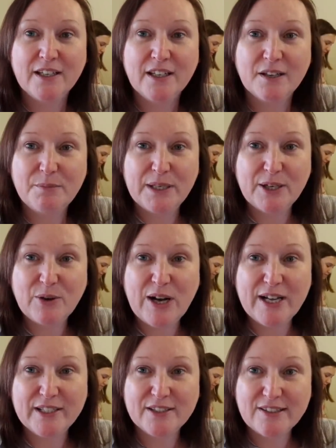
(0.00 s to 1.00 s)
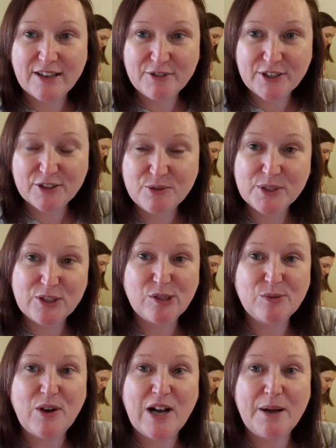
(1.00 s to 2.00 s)
and being quite hysterical, which
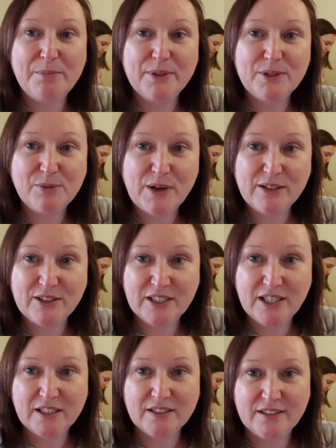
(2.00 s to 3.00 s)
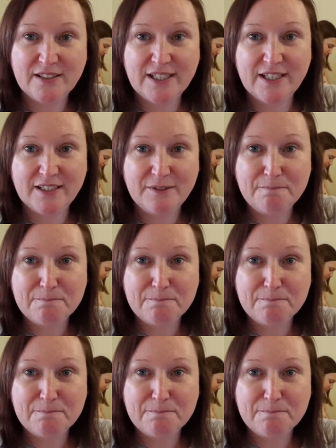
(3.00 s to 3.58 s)
is what happened to Eleanor yesterday.